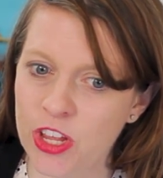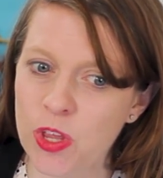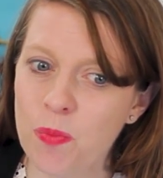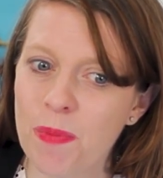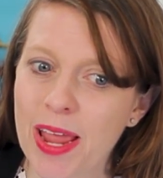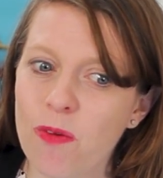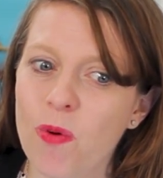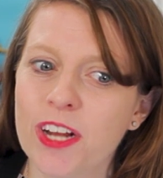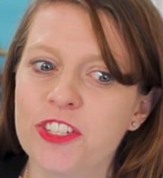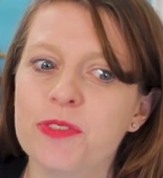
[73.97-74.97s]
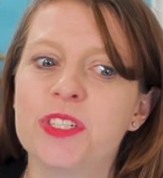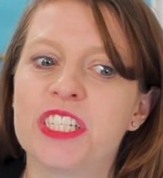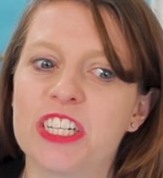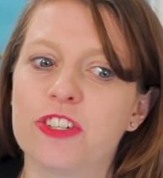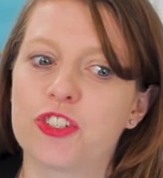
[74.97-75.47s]
you might want to
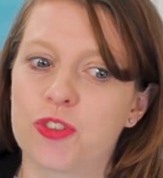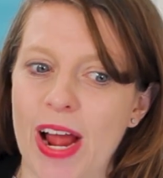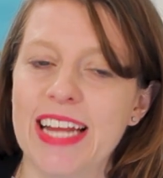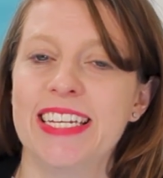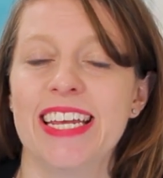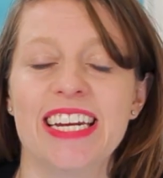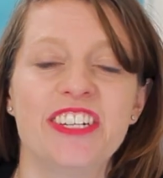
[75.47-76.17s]
still try to get